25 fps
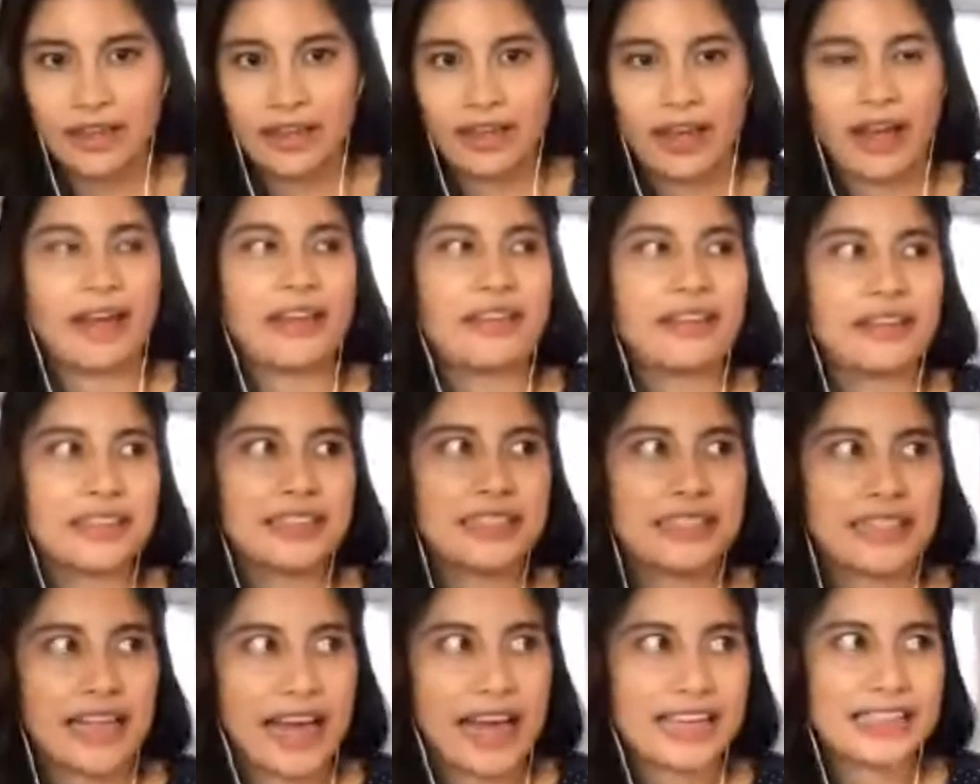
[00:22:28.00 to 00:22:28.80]
And then
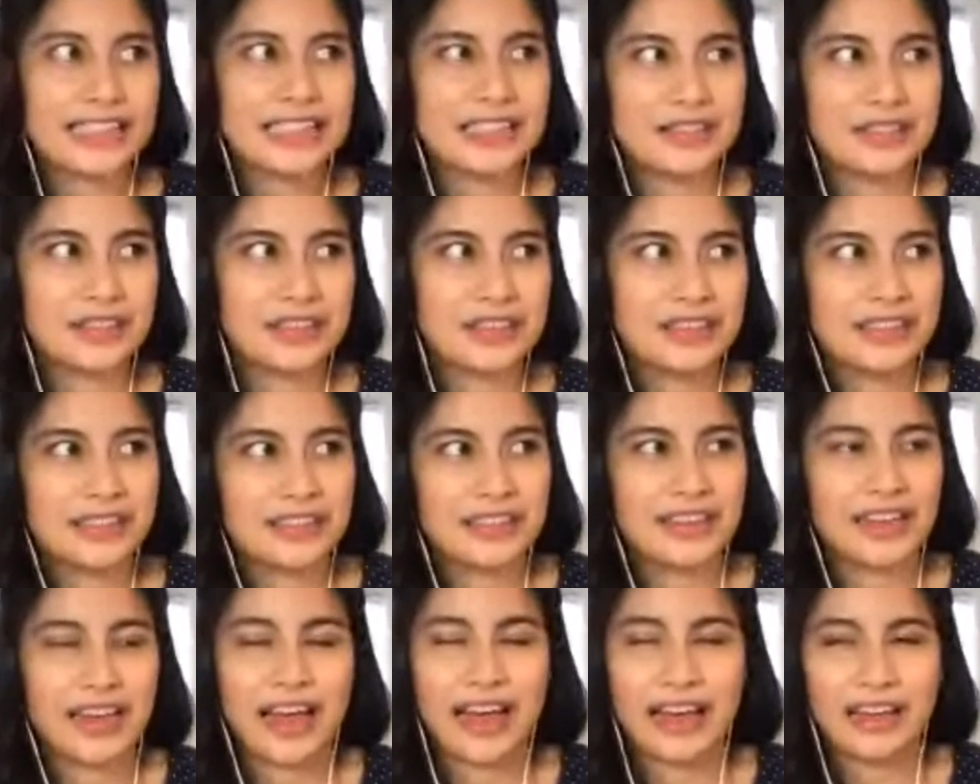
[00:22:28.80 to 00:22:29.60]
this last
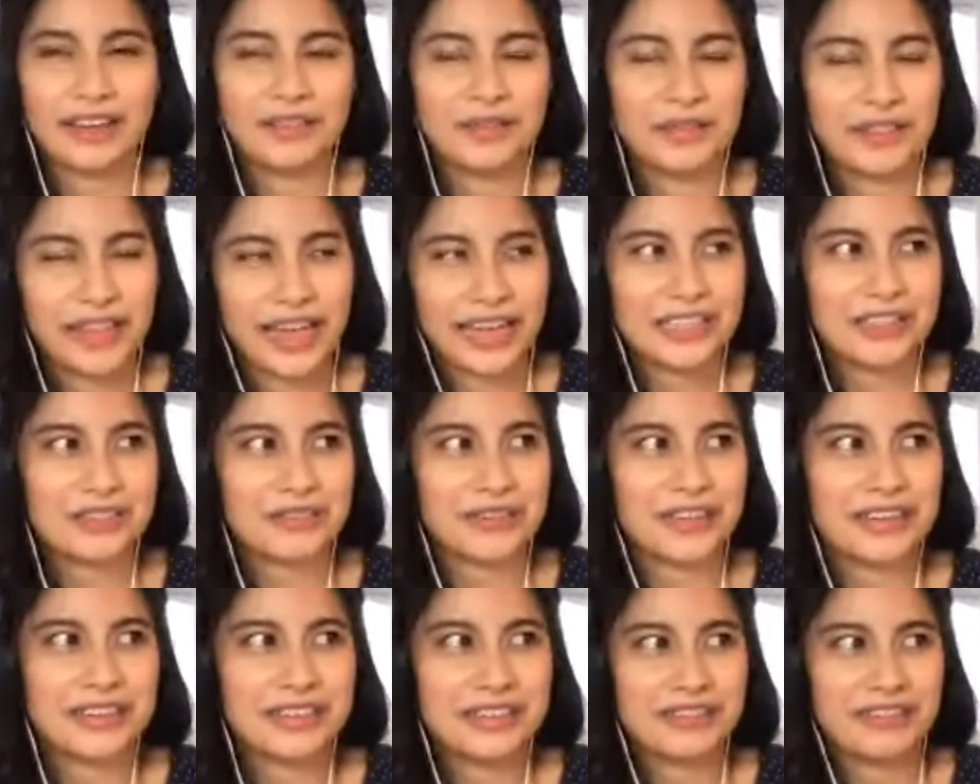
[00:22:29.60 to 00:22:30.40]
uh, last
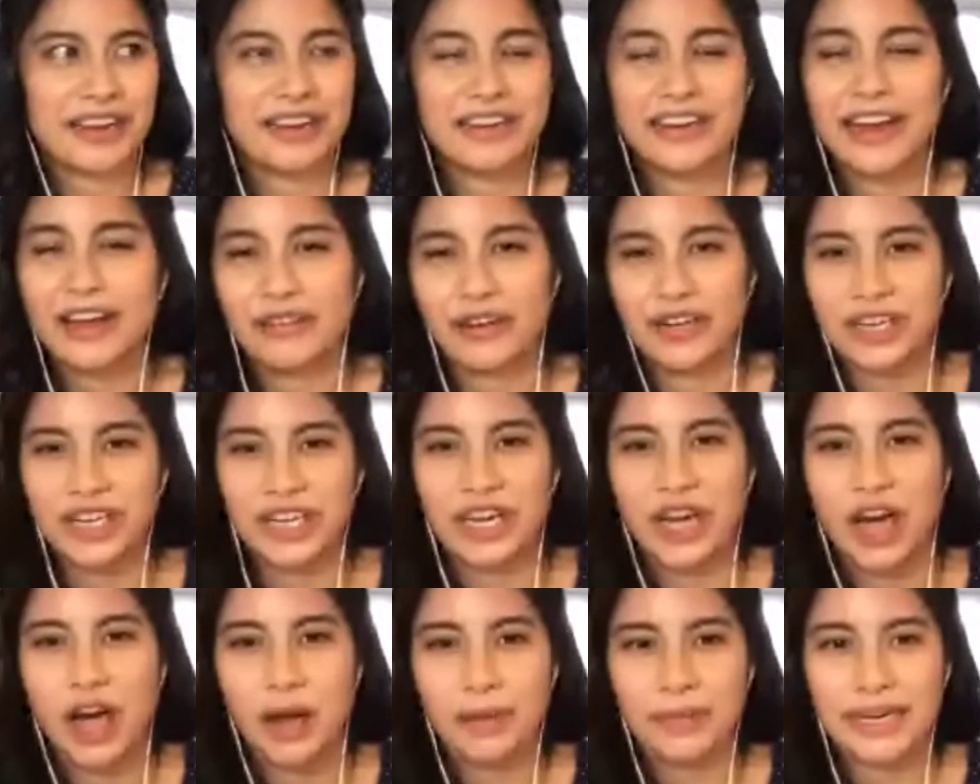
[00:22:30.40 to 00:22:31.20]
one is around
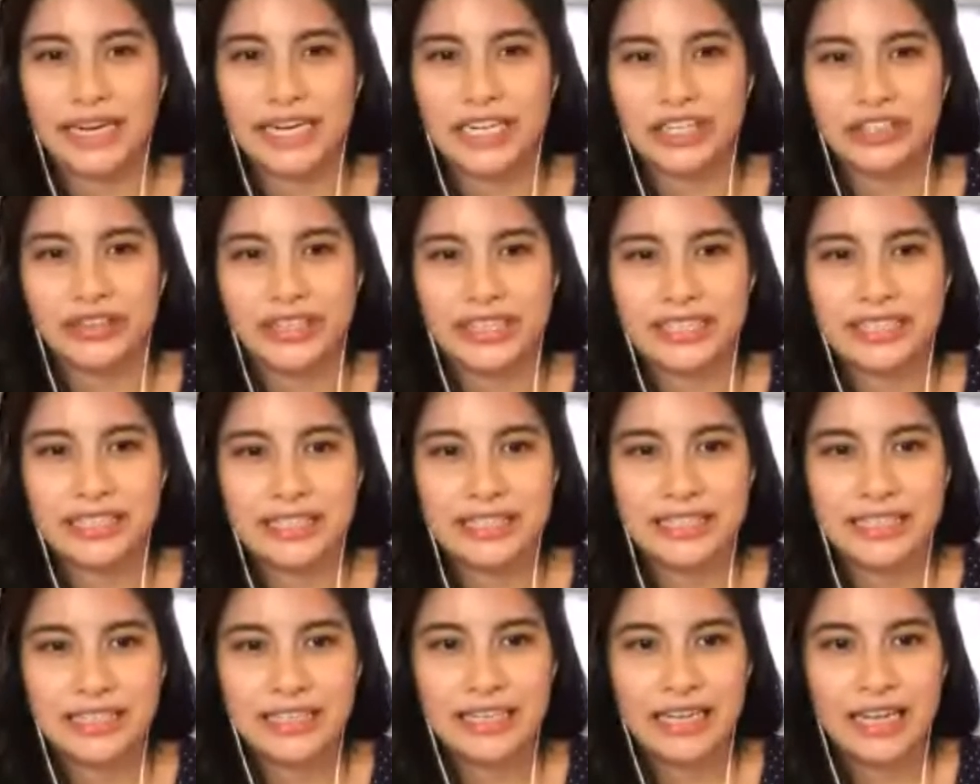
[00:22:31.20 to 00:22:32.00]
networking common
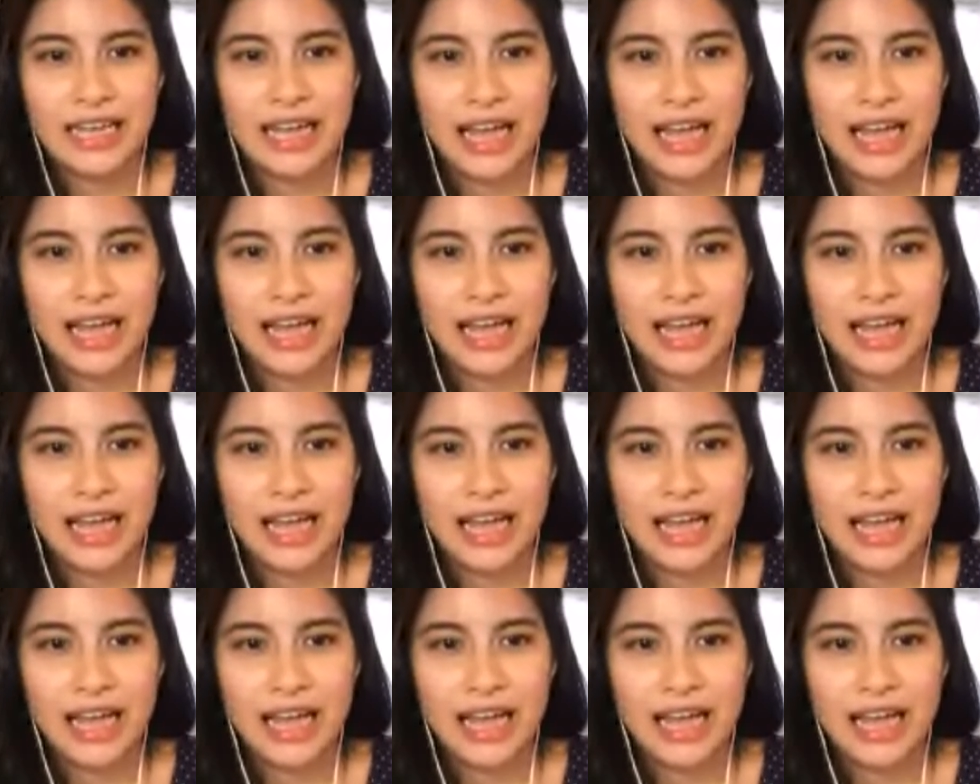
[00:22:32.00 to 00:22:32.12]
interests.